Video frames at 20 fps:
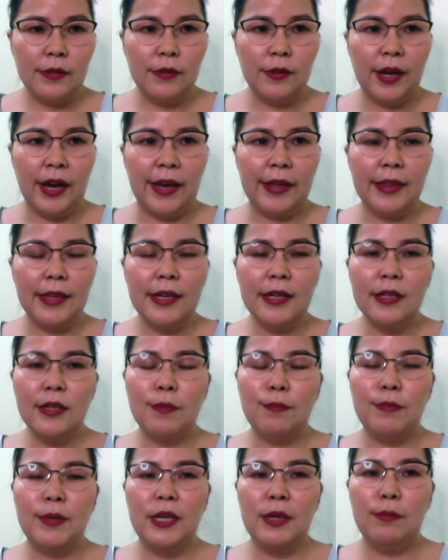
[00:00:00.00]
I think the
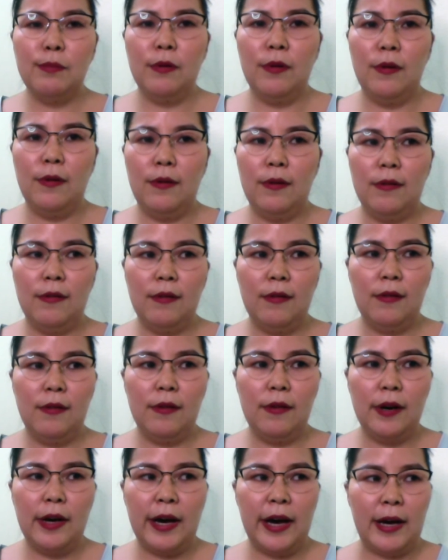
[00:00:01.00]
people
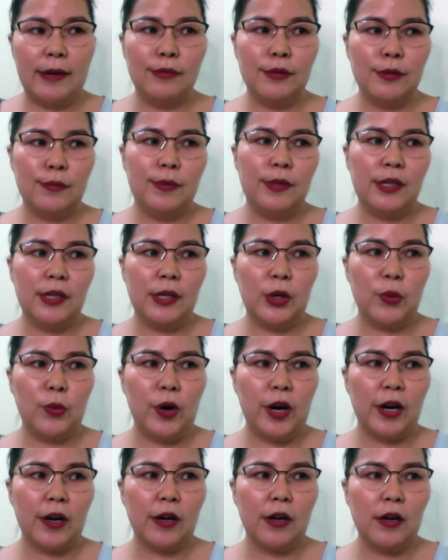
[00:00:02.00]
have to be
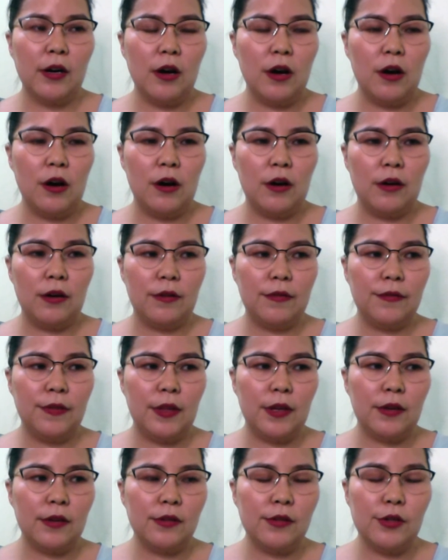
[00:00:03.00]
aware of
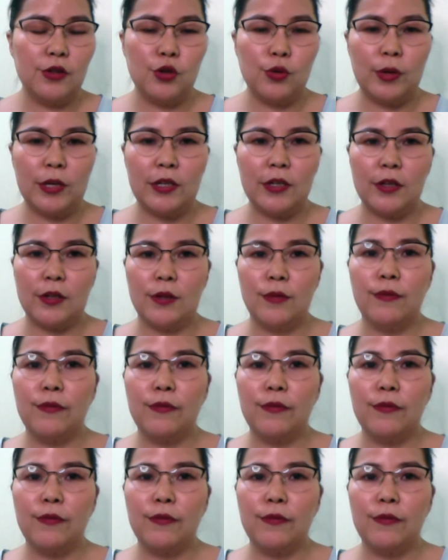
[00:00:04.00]
the situations.